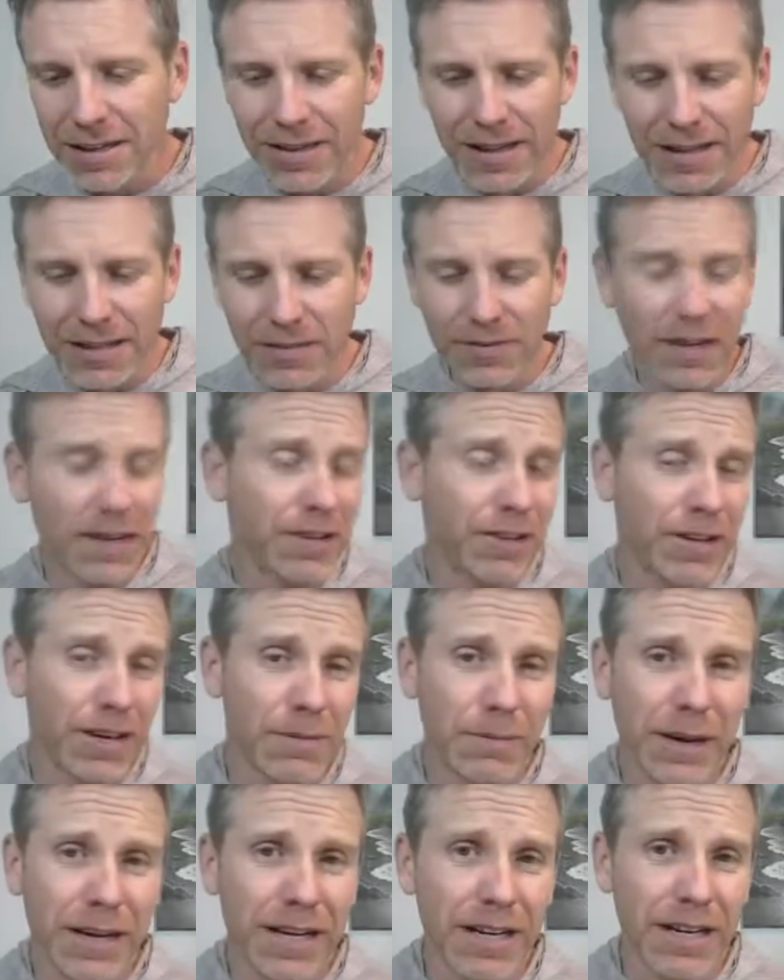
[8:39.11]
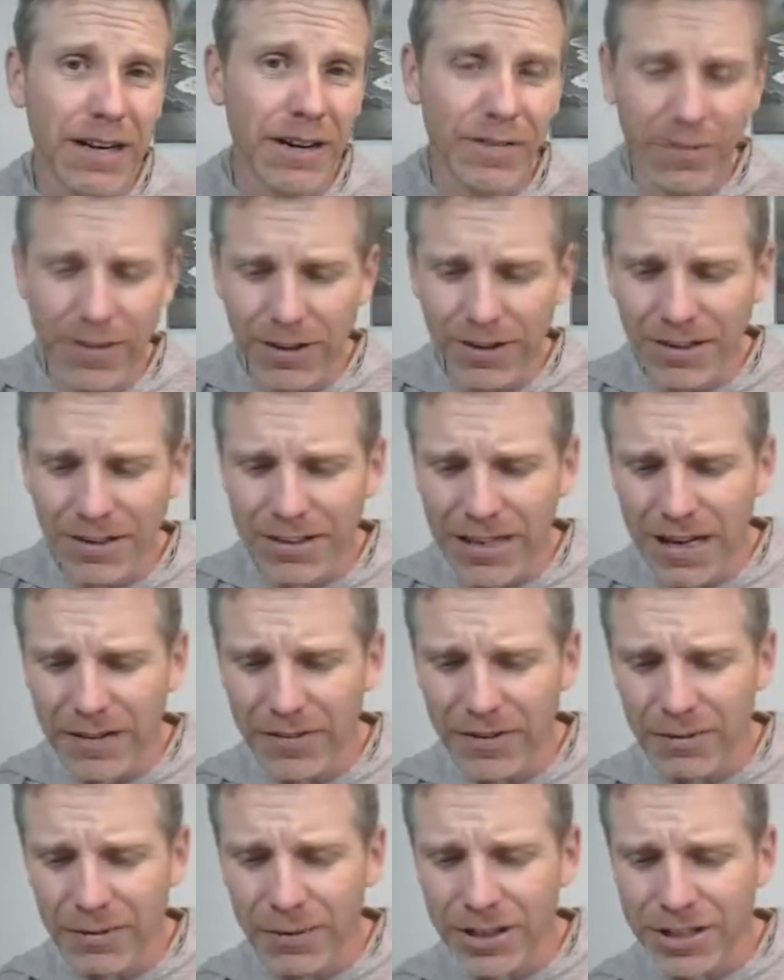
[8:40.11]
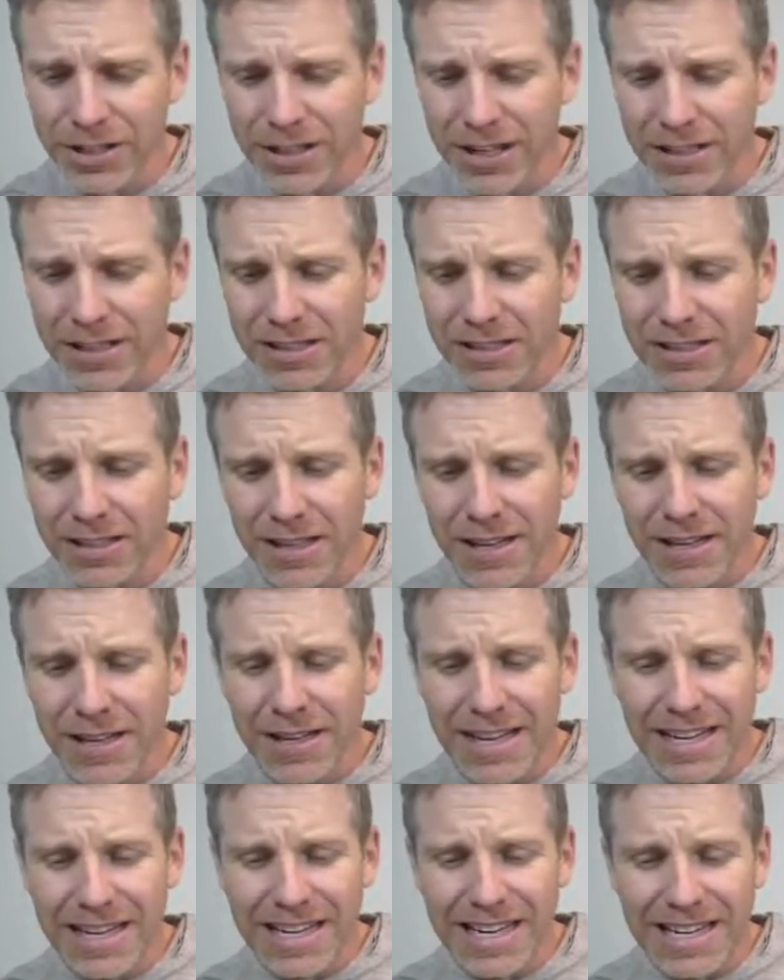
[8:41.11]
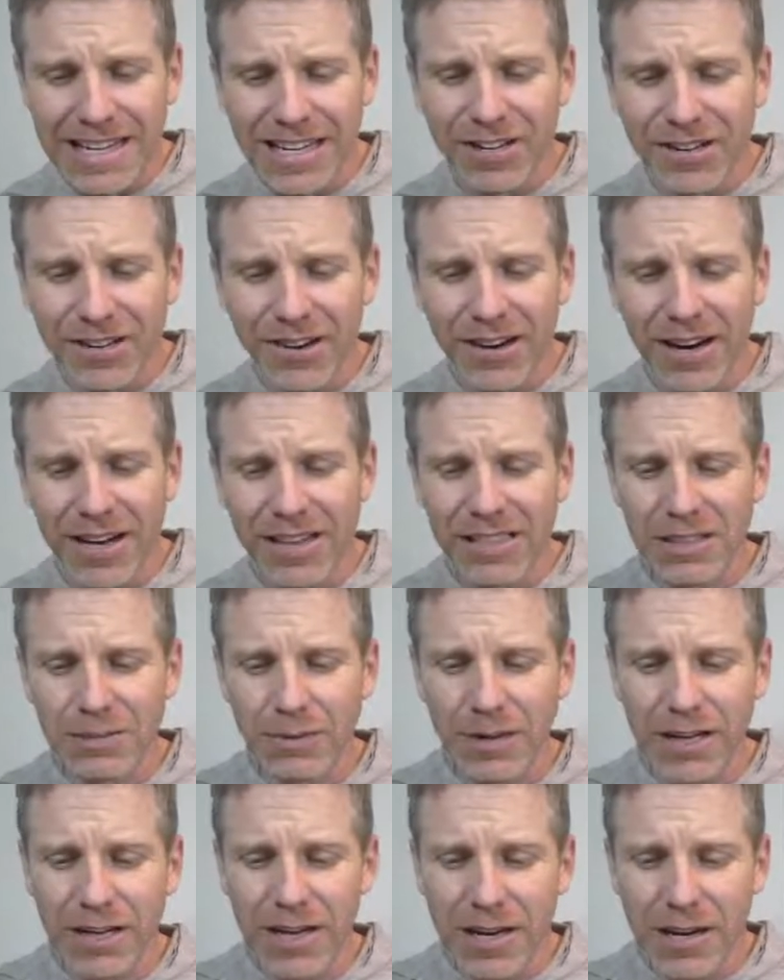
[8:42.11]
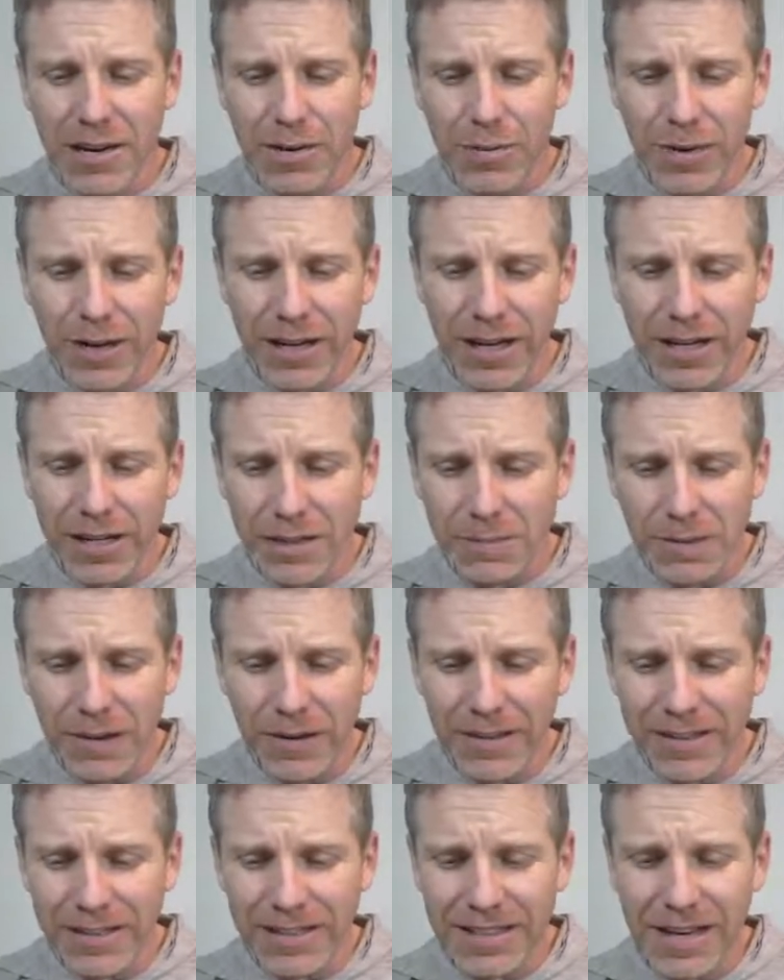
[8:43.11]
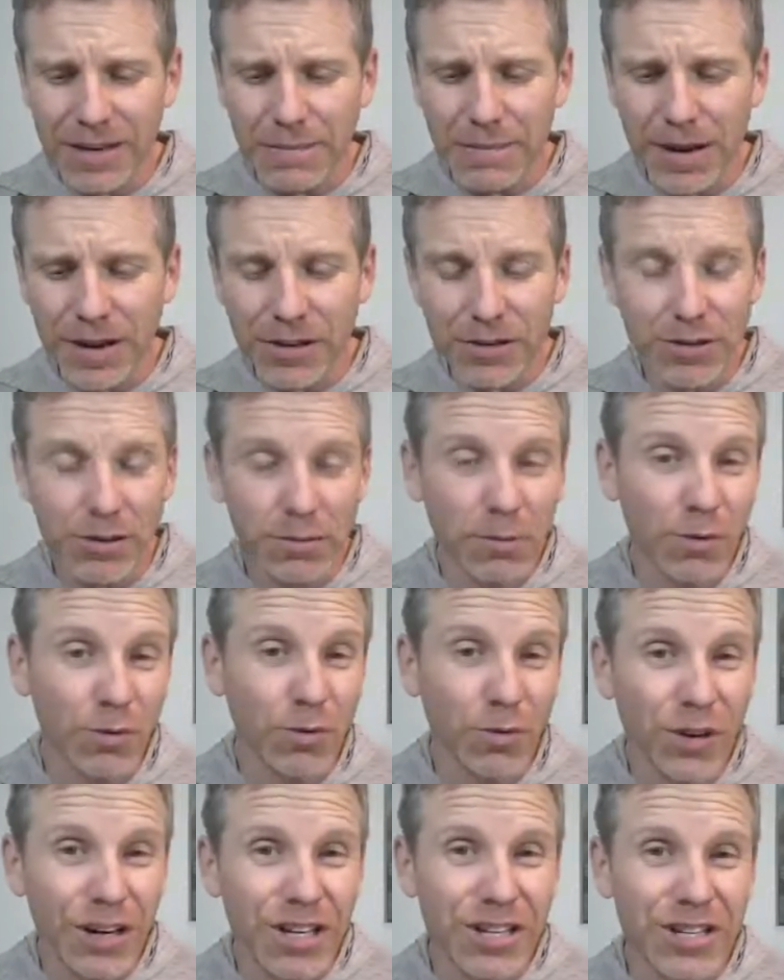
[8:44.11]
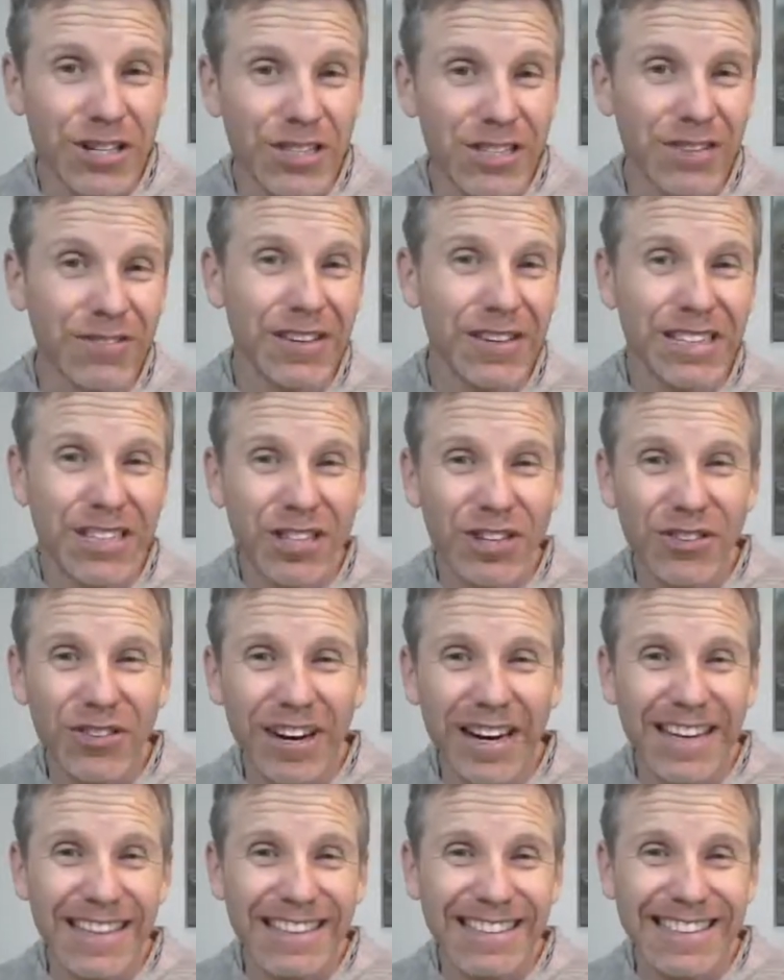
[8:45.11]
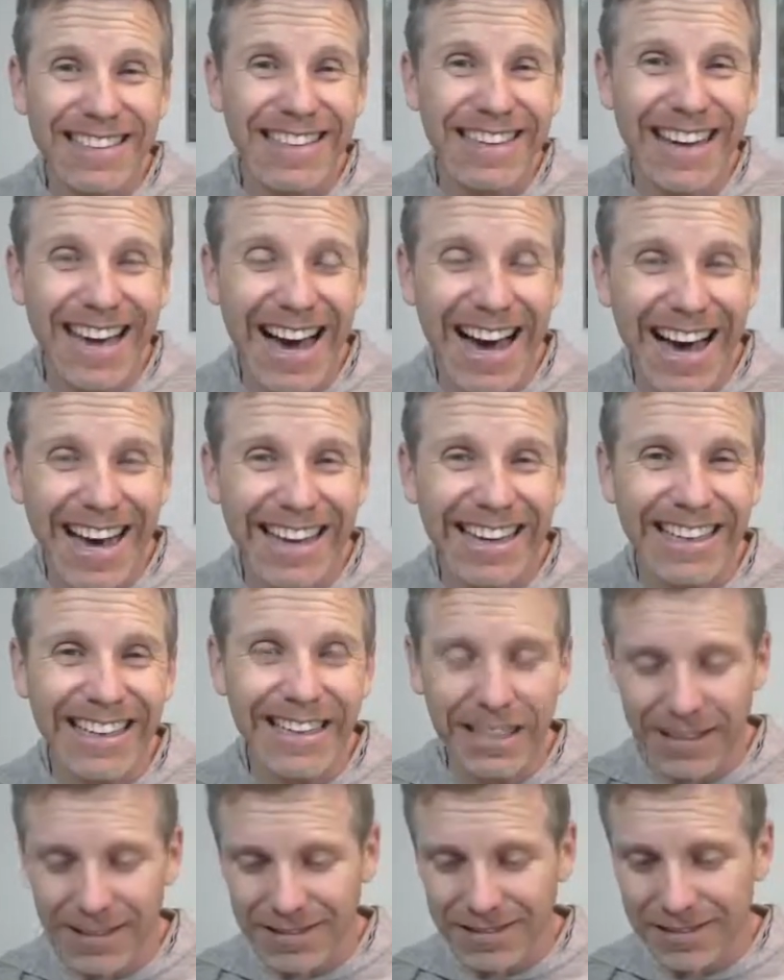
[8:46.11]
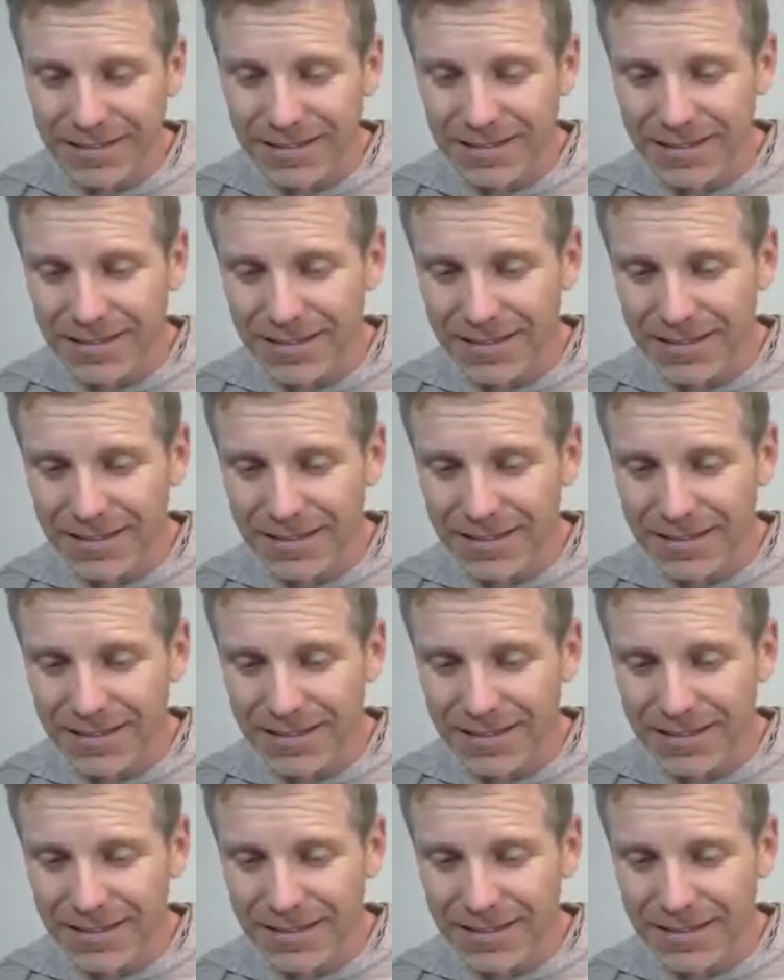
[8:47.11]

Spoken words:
That's followed up by verse 7, which says that in Christ we experience the immeasurable riches of his grace and kindness.